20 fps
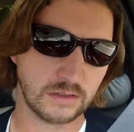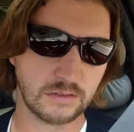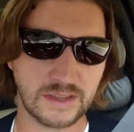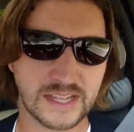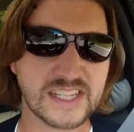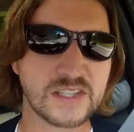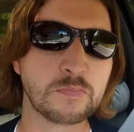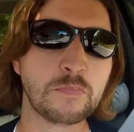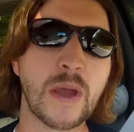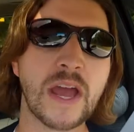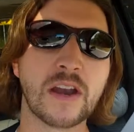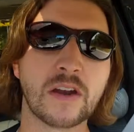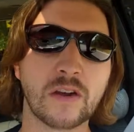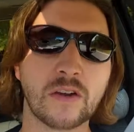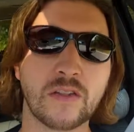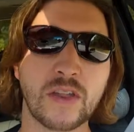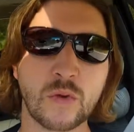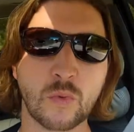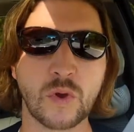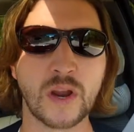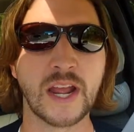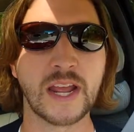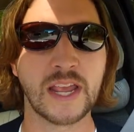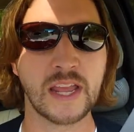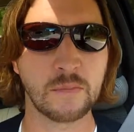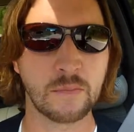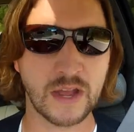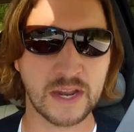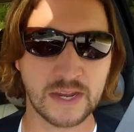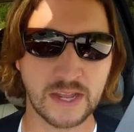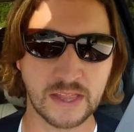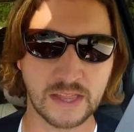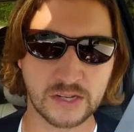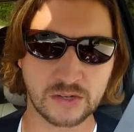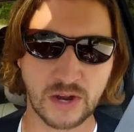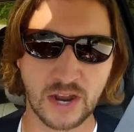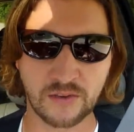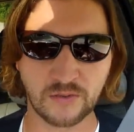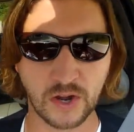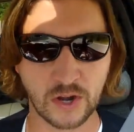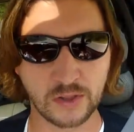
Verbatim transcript: That's better than what I get in my daily driver.